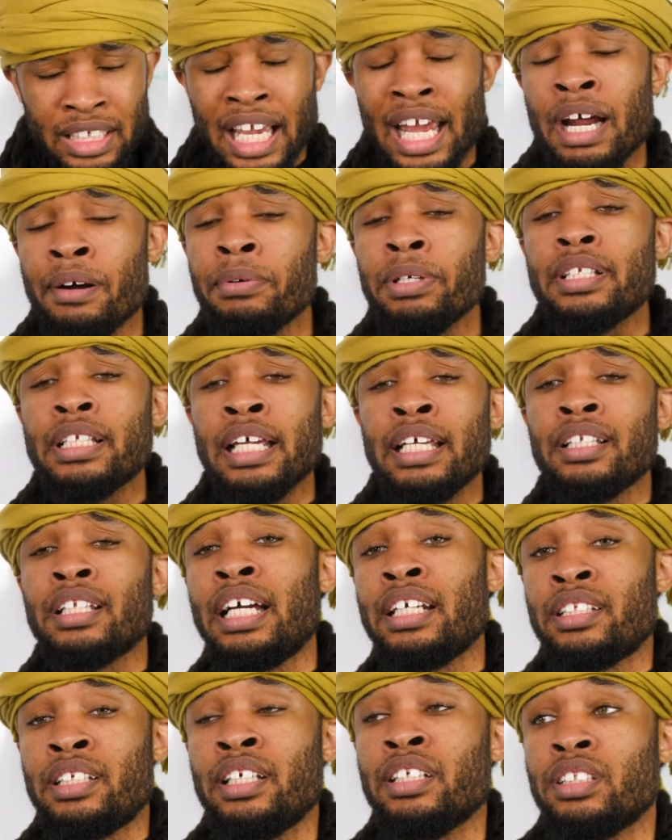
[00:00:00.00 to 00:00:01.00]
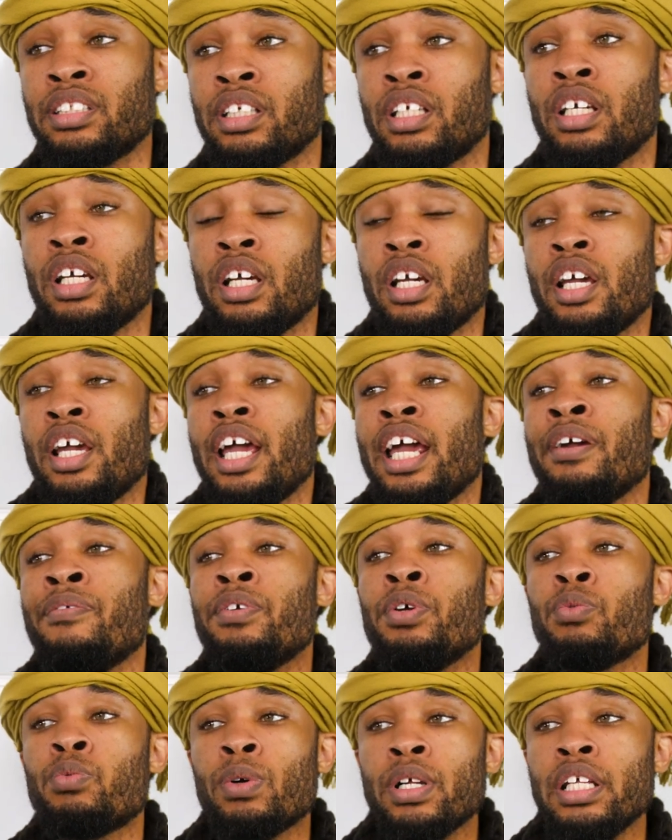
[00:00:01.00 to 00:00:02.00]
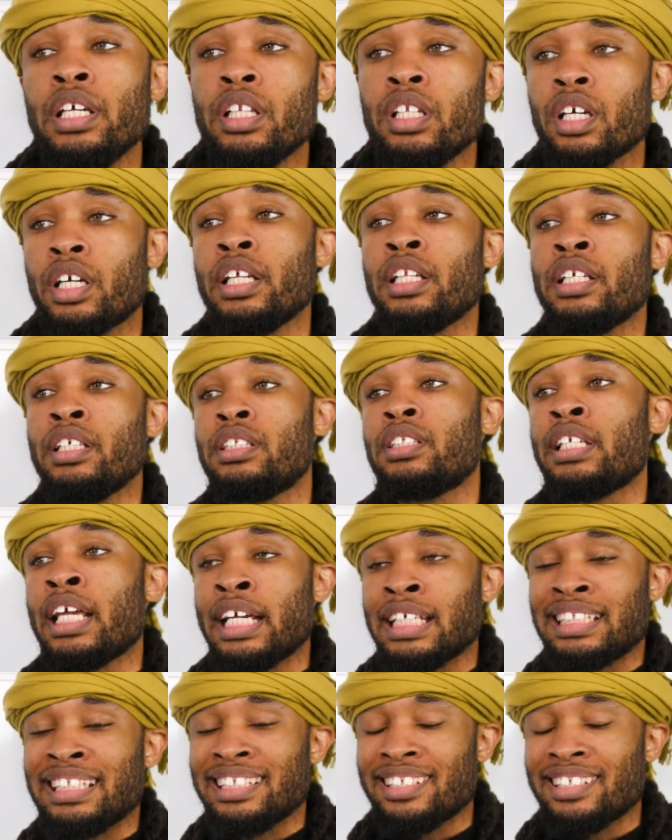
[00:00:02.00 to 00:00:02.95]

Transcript: everything like this, if you really look at these things,